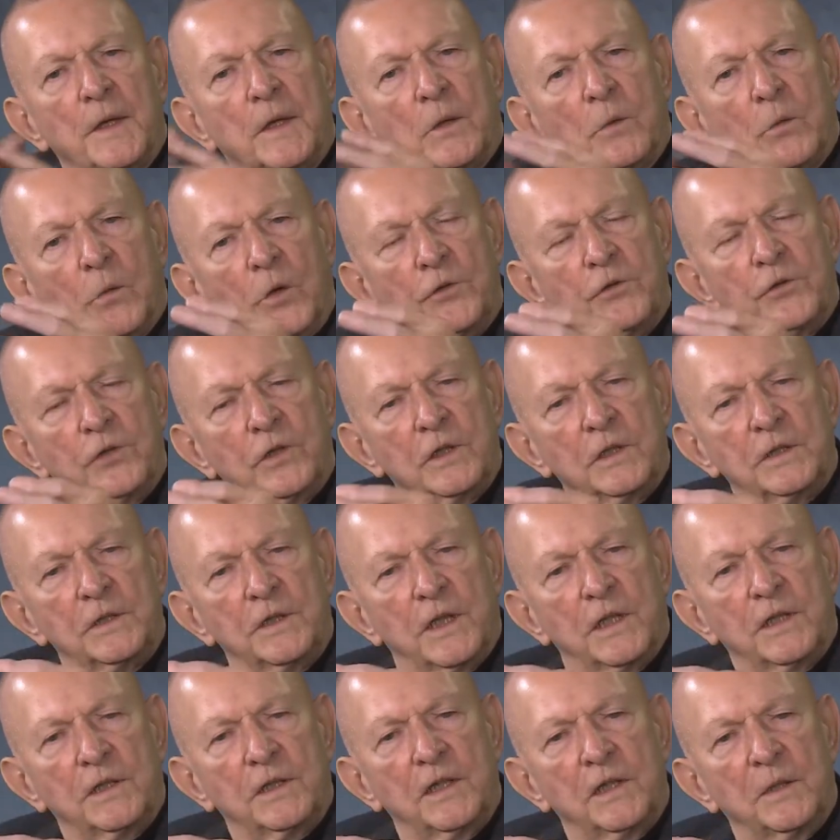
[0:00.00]
Once you get
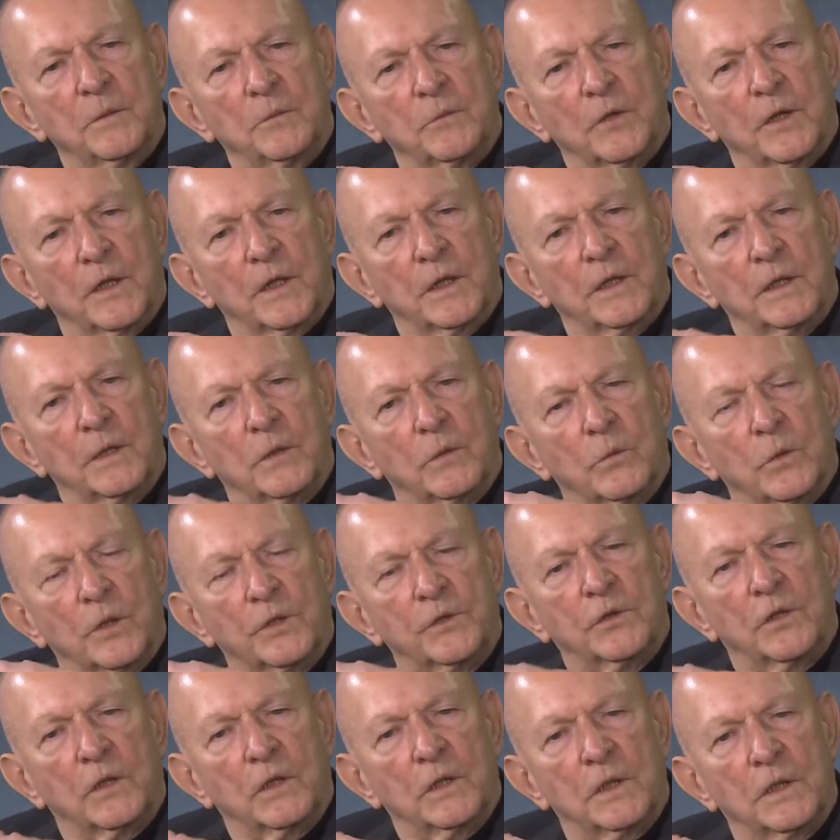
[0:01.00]
that team ready,
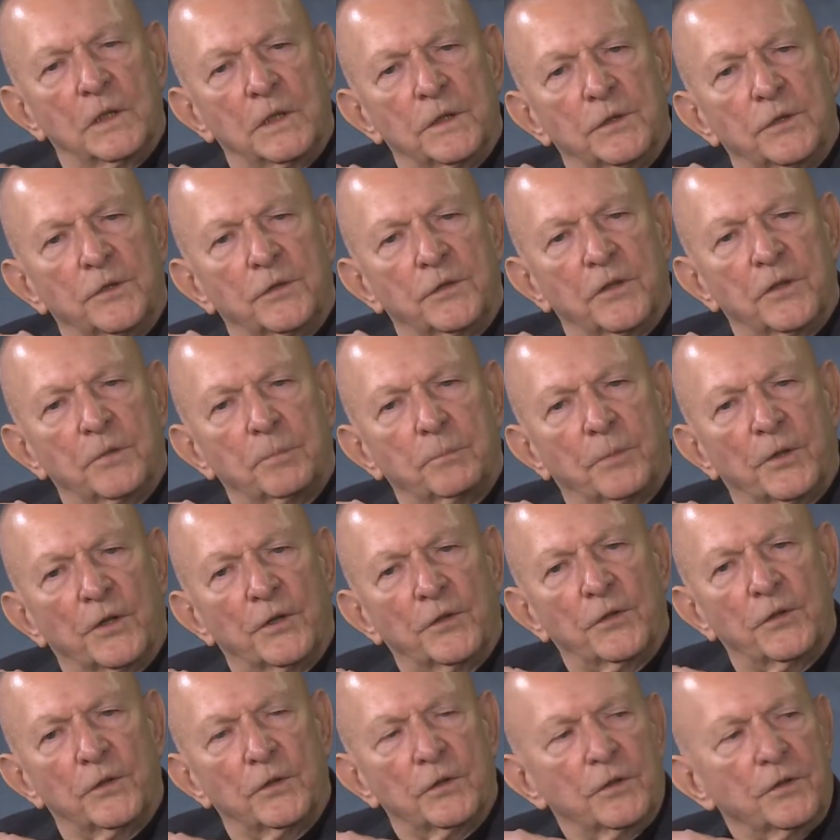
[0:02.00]
what you need is this
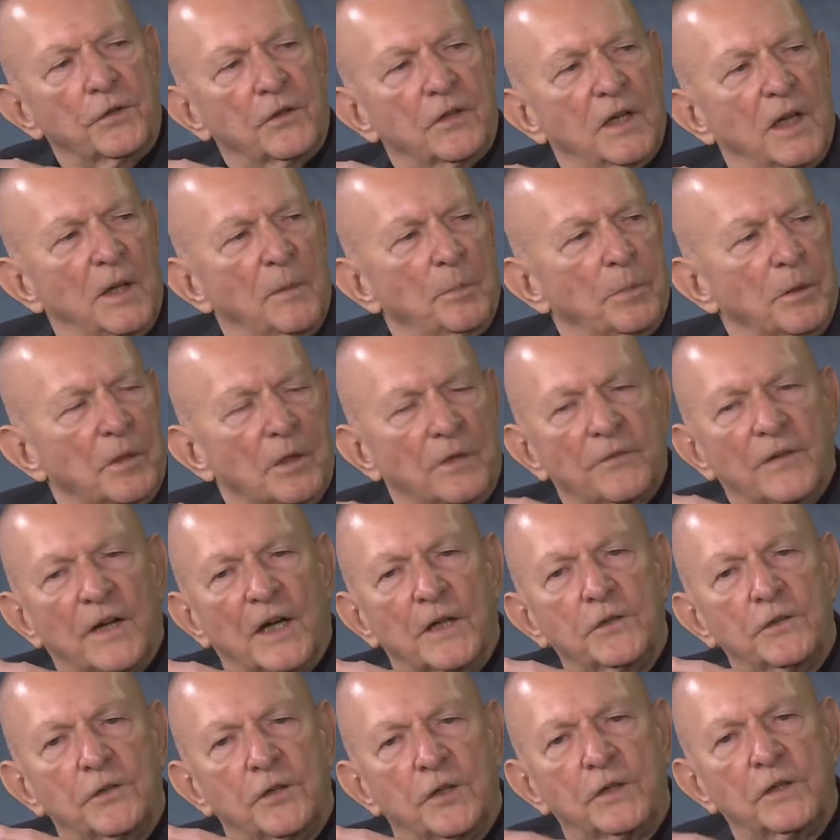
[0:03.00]
person who is capable of
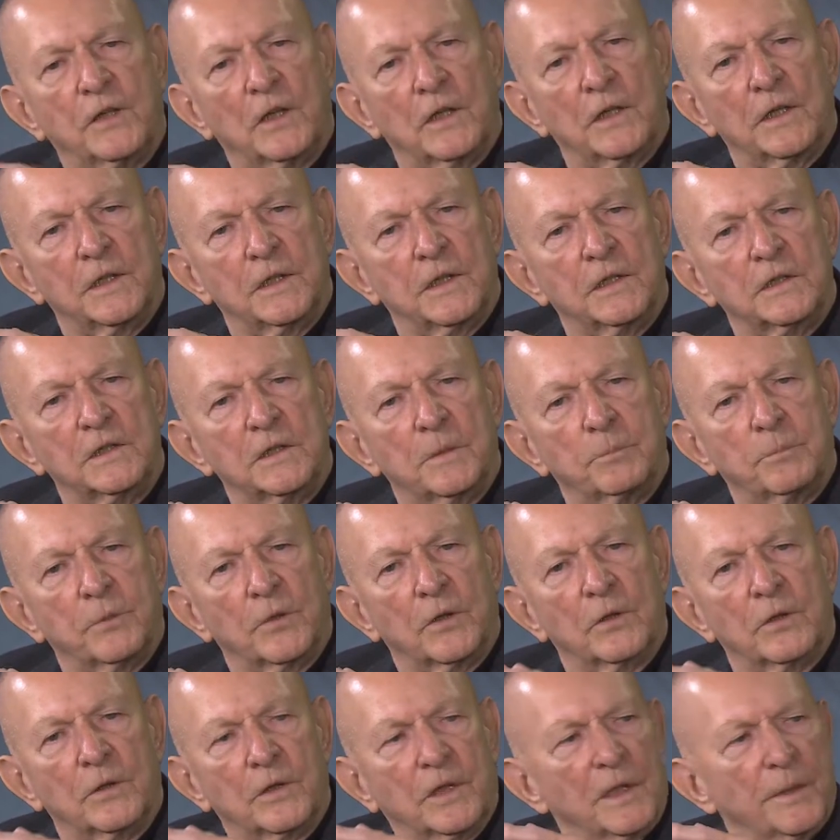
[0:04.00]
articulating the
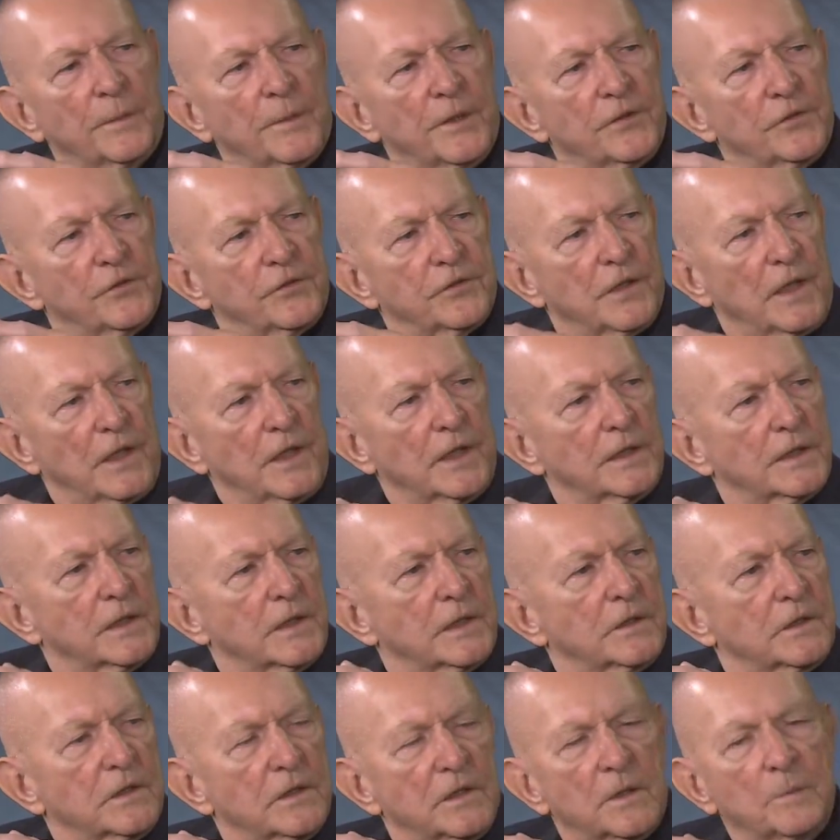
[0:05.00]
program and selling
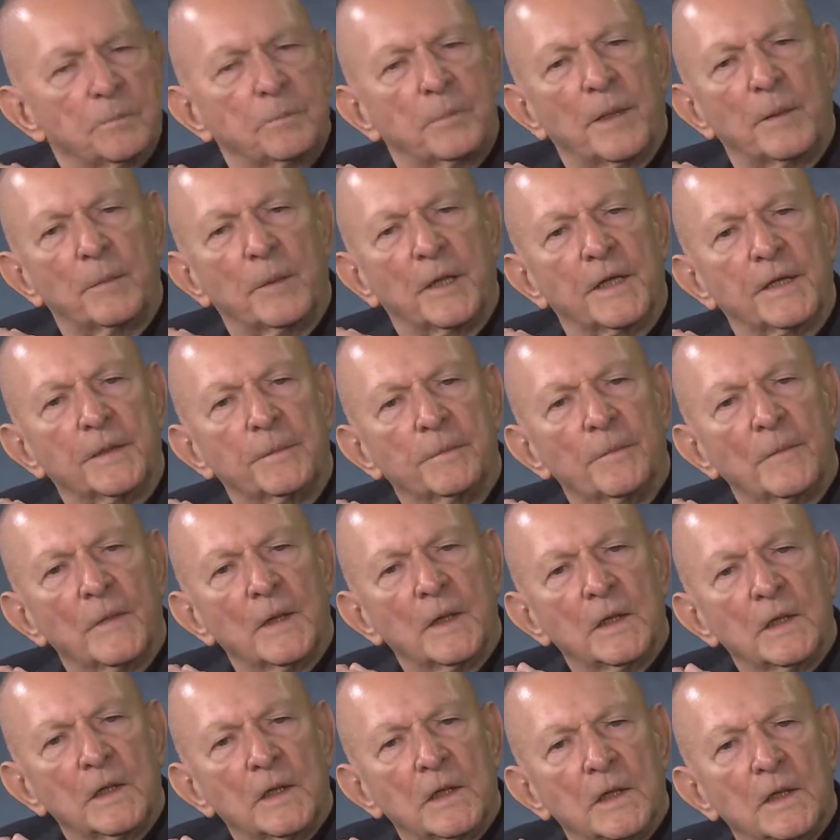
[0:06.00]
it to the public.
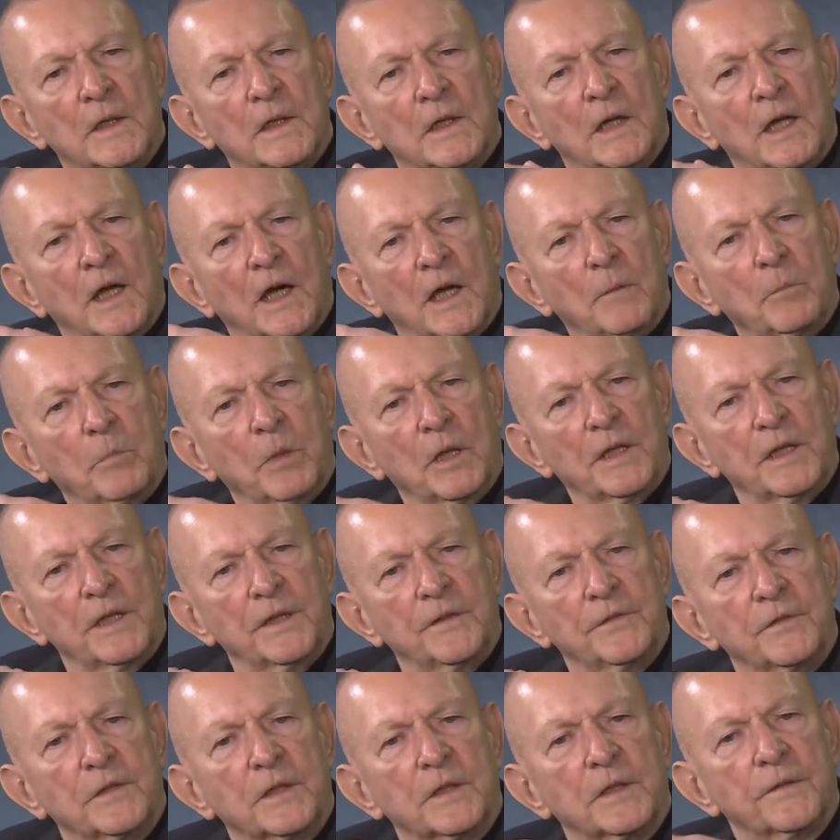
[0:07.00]
I
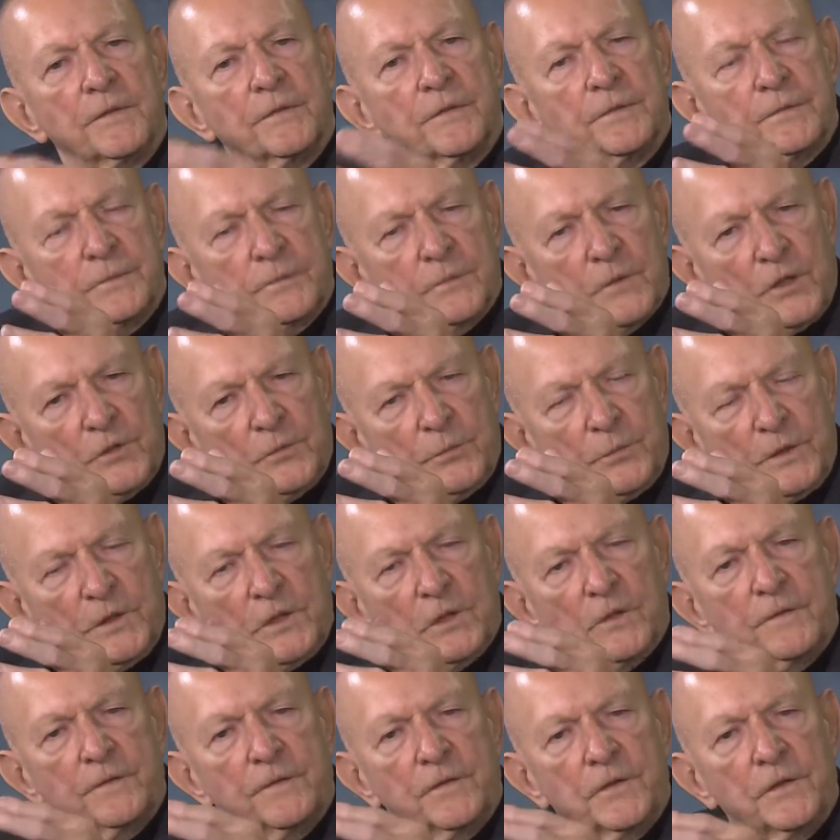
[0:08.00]
believe that if, as we
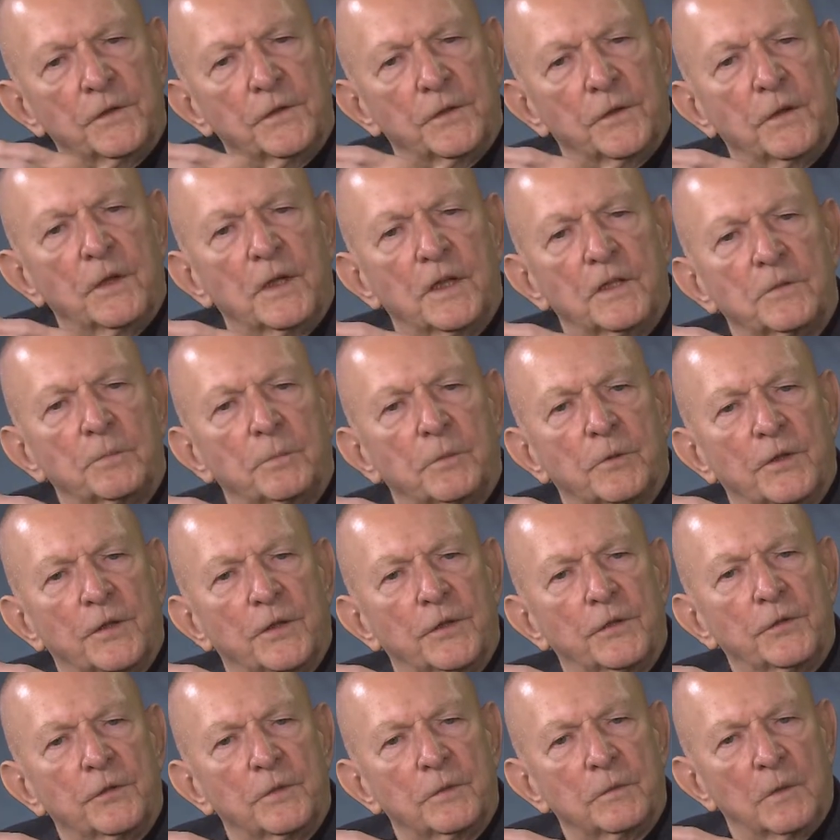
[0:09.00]
go further in
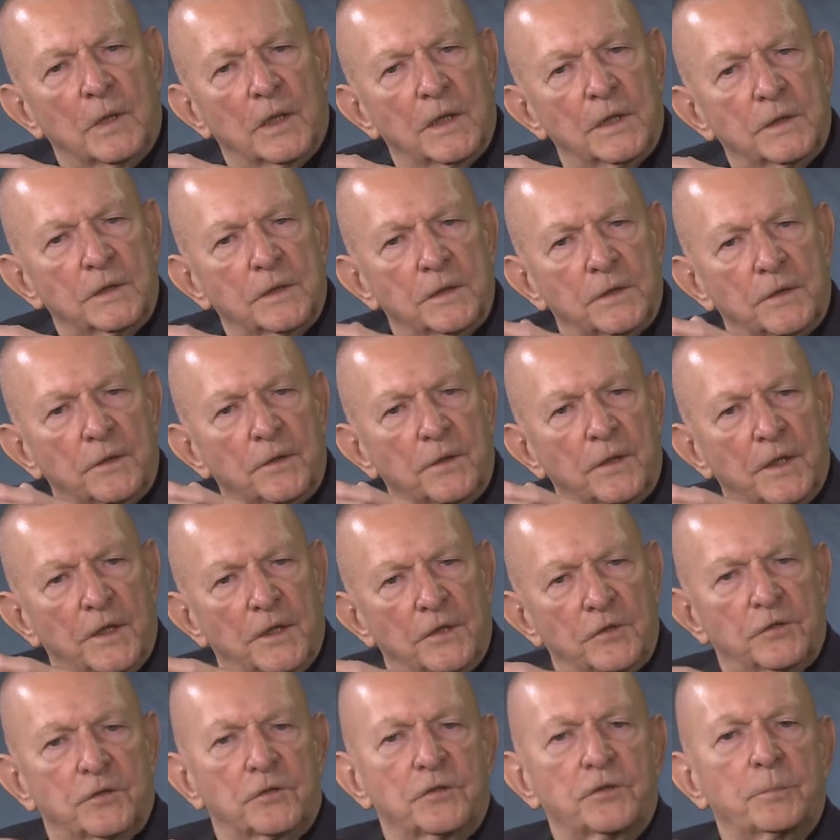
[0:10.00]
exploration, like the
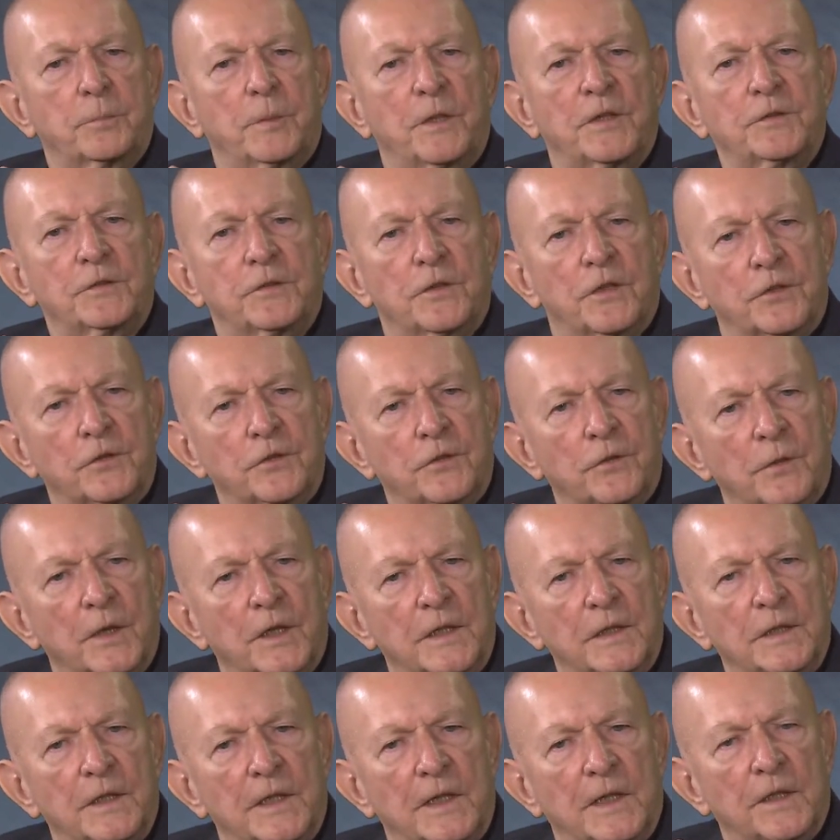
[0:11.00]
International Space Station
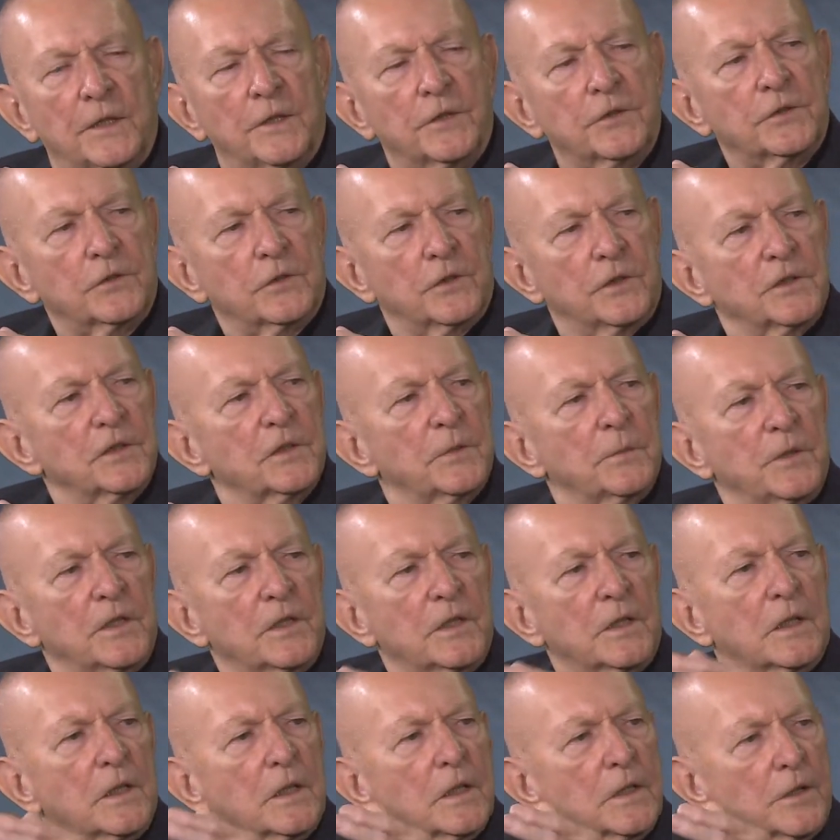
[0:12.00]
right now, it's going to be
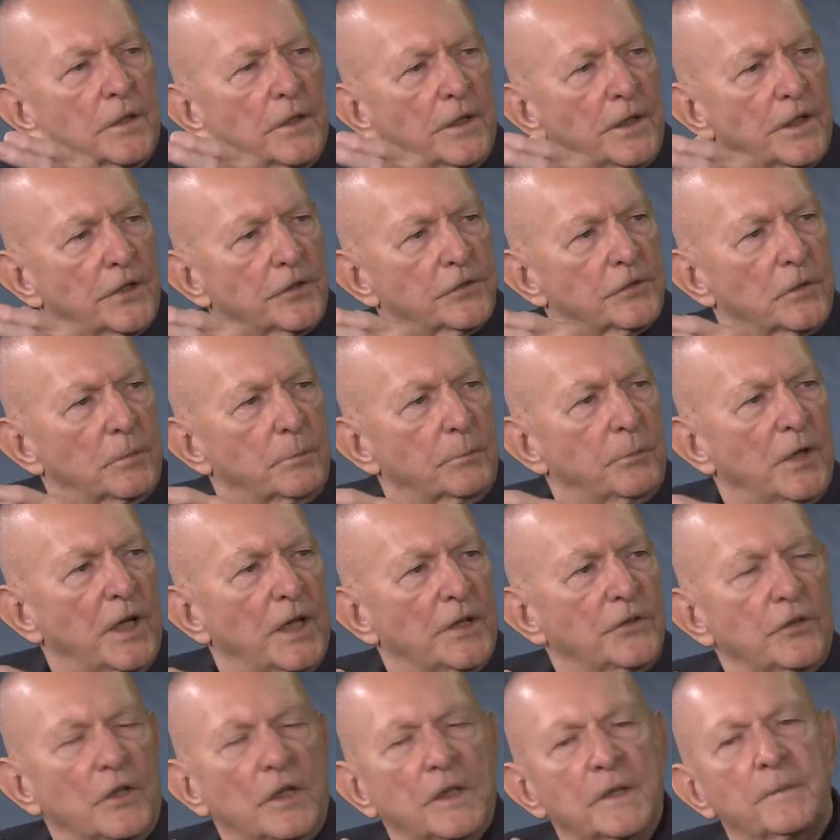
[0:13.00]
an international
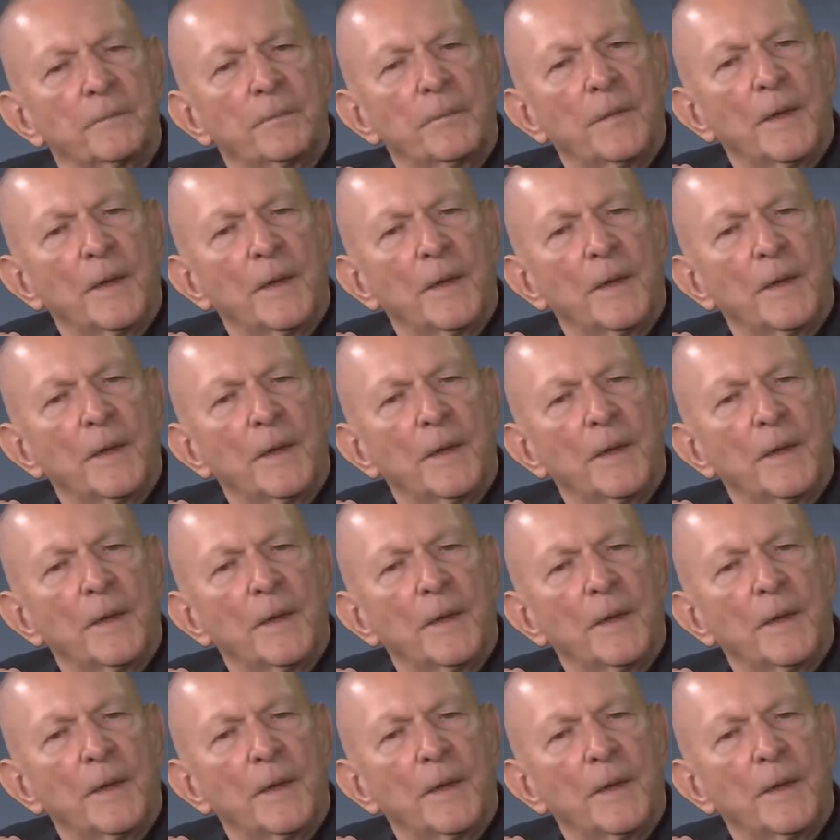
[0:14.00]
project.